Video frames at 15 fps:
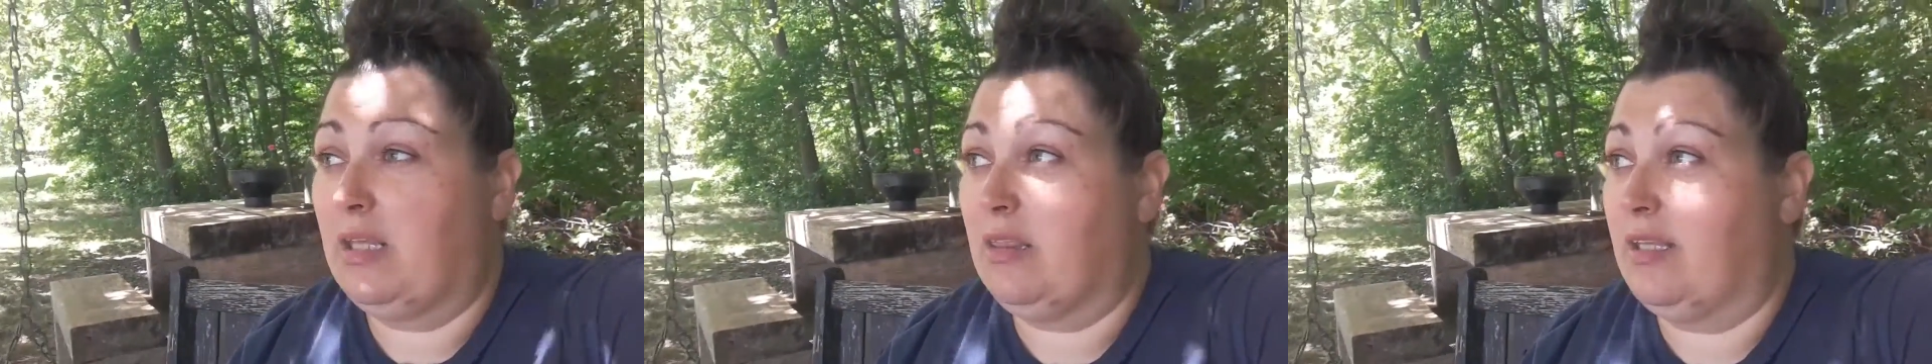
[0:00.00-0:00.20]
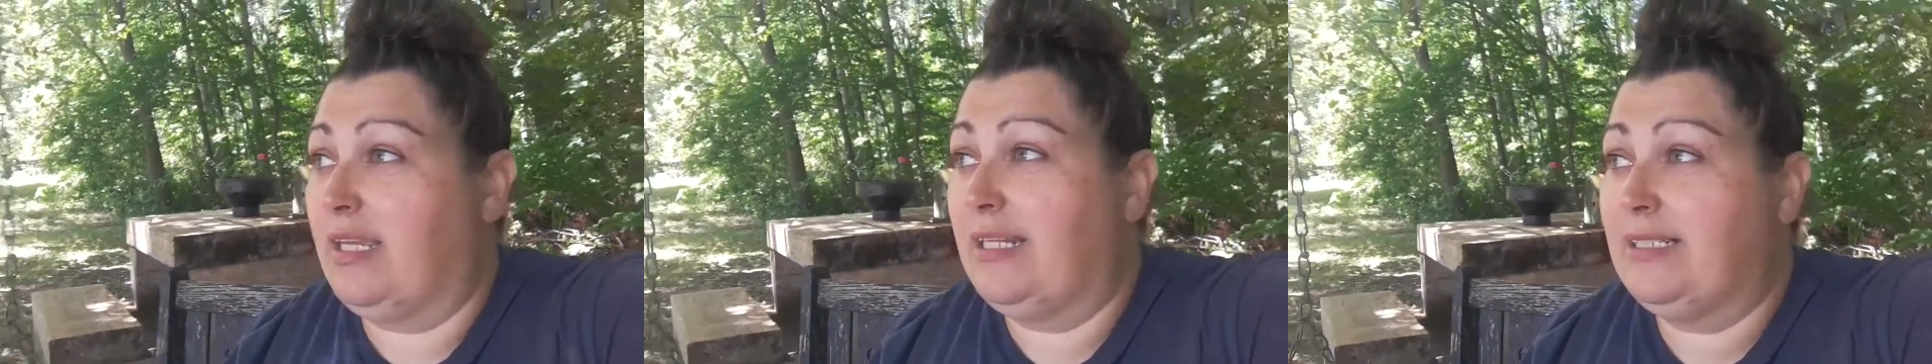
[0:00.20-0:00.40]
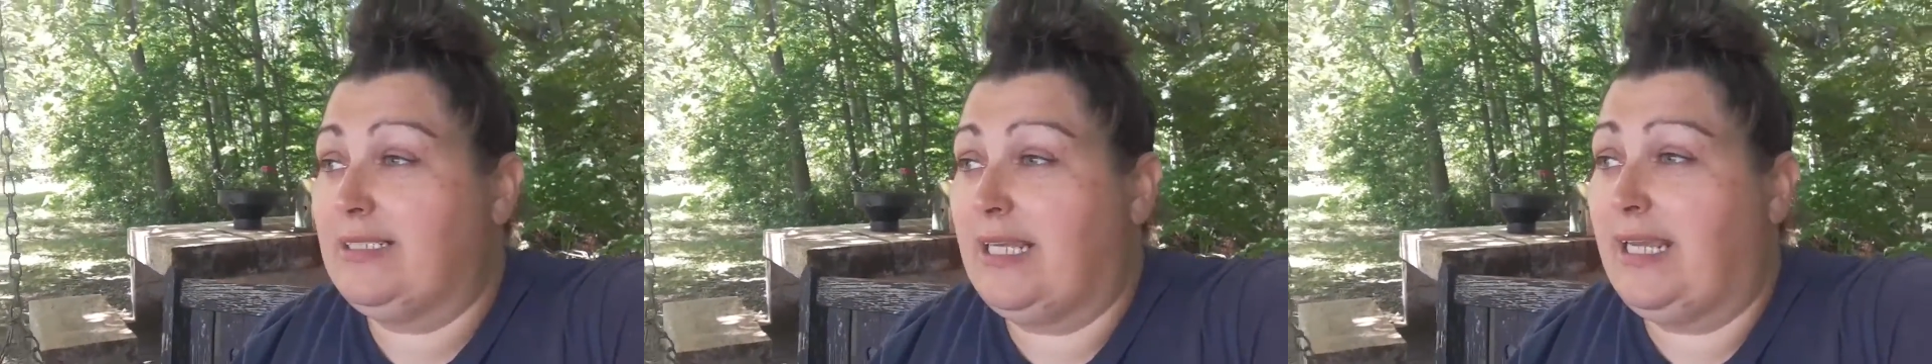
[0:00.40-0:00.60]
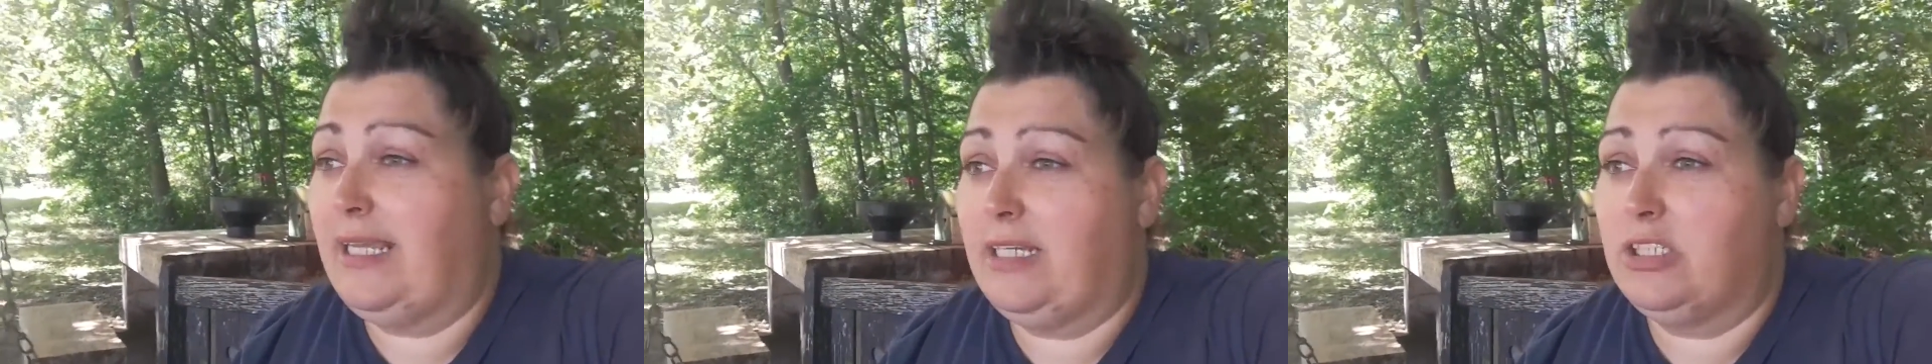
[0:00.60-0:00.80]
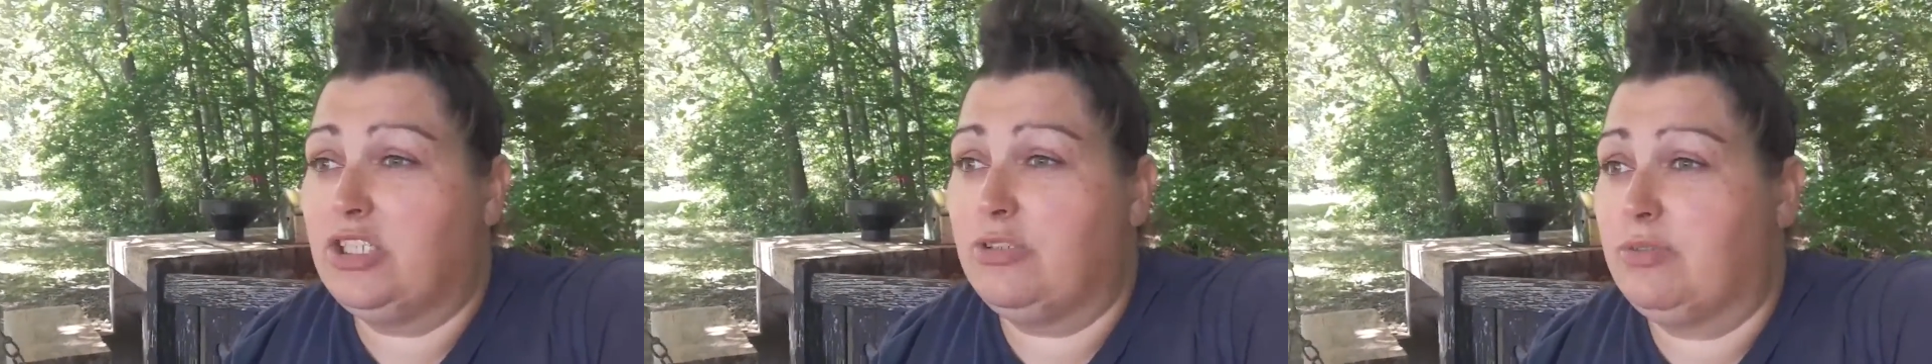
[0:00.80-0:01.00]
lettuce
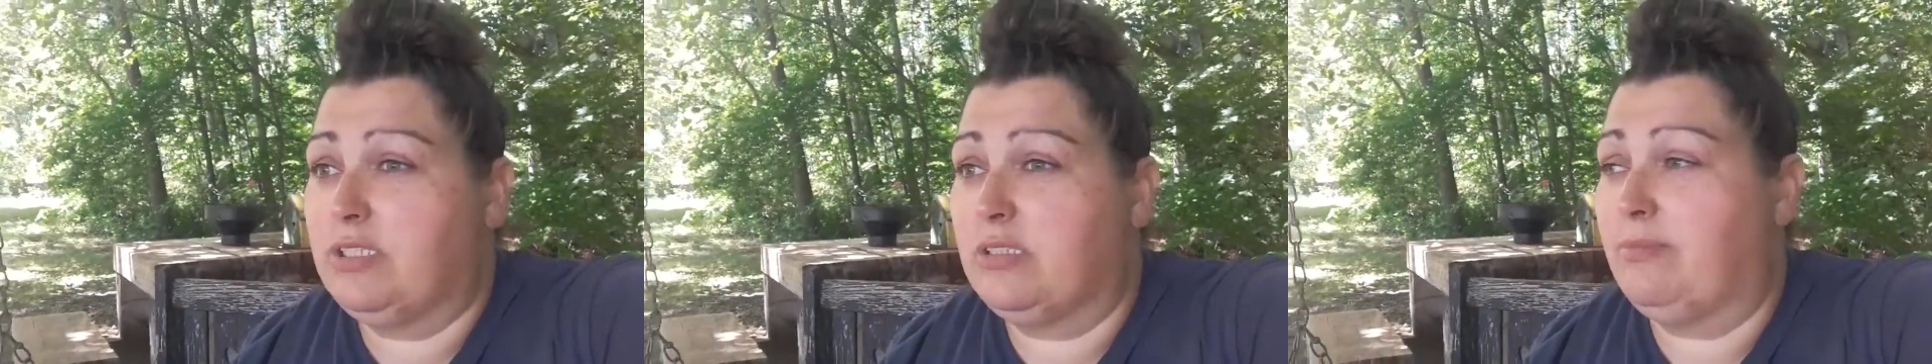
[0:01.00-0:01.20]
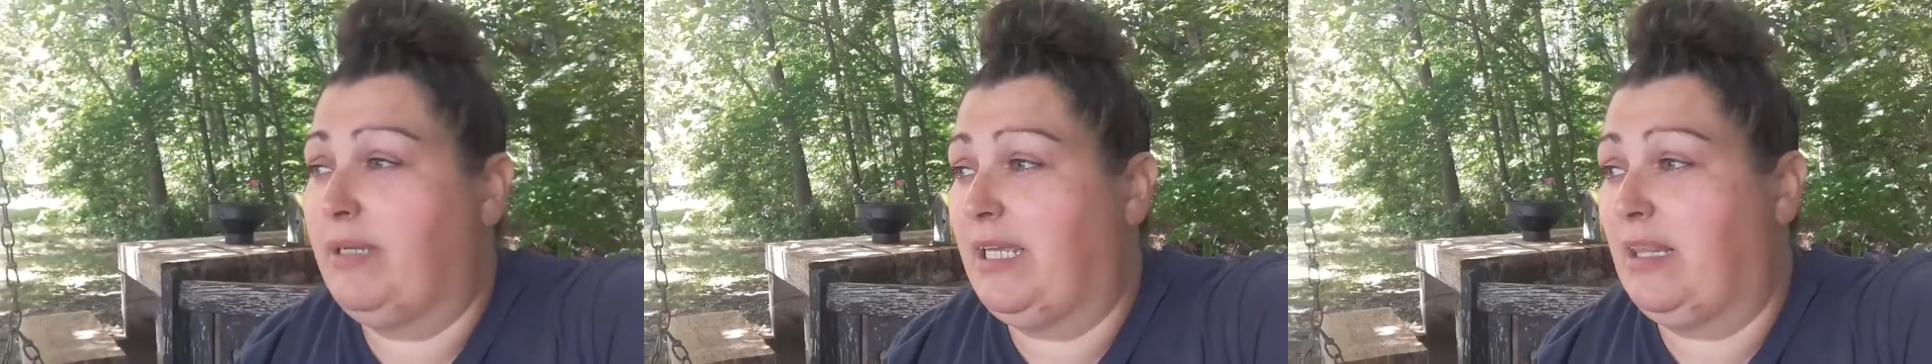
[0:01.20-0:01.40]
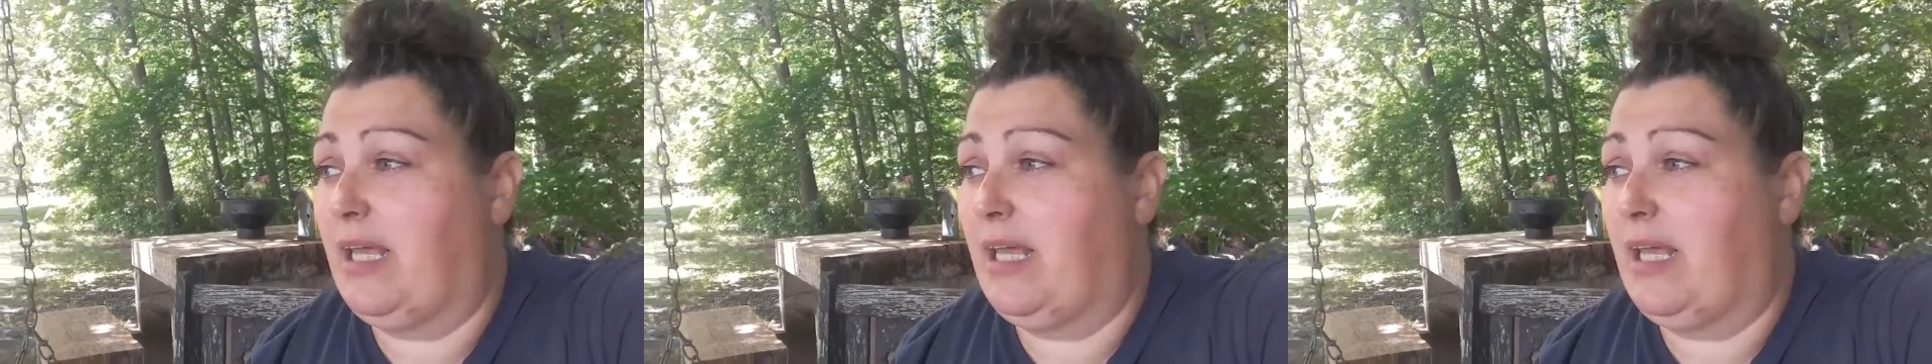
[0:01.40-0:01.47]
heads used to be